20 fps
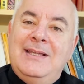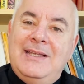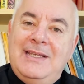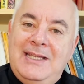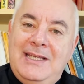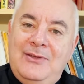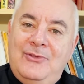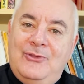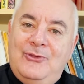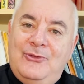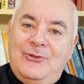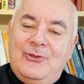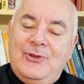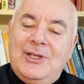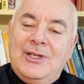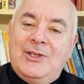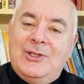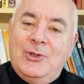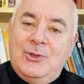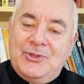If
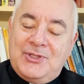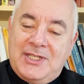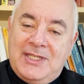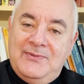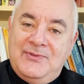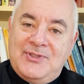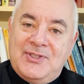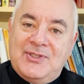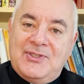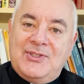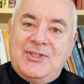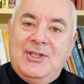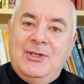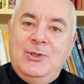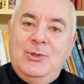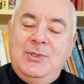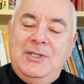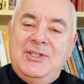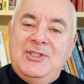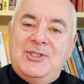God gives us the
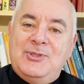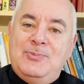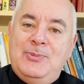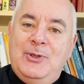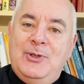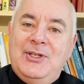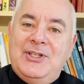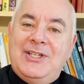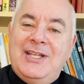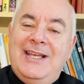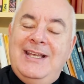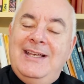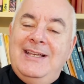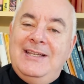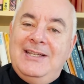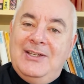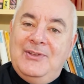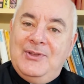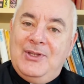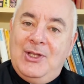Holy Spirit,
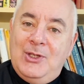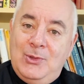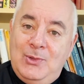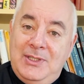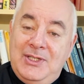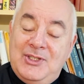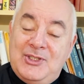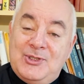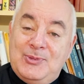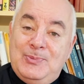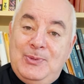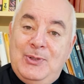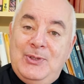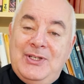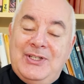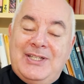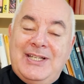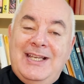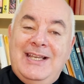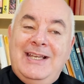and the Holy
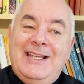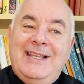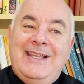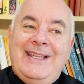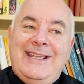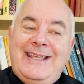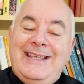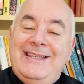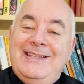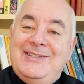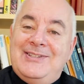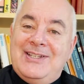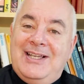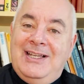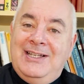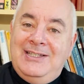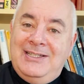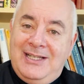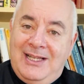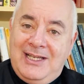Spirit is
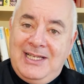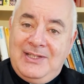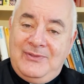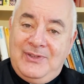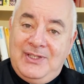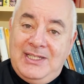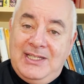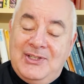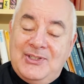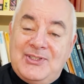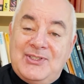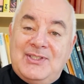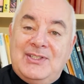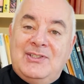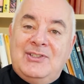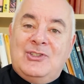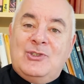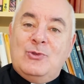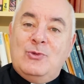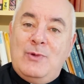alive in us,
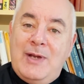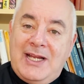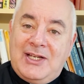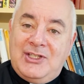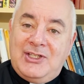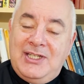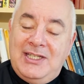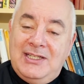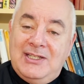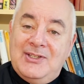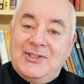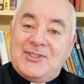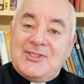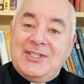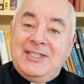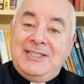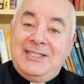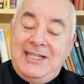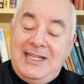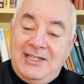directing us,
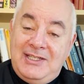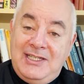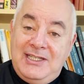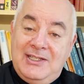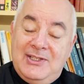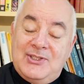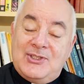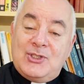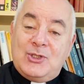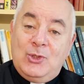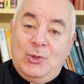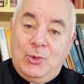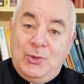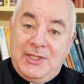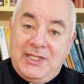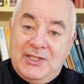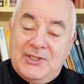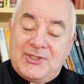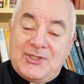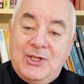leading us,
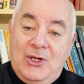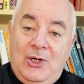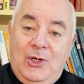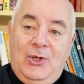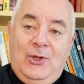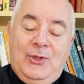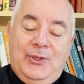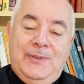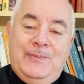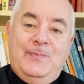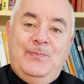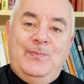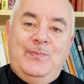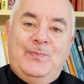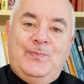calling us on,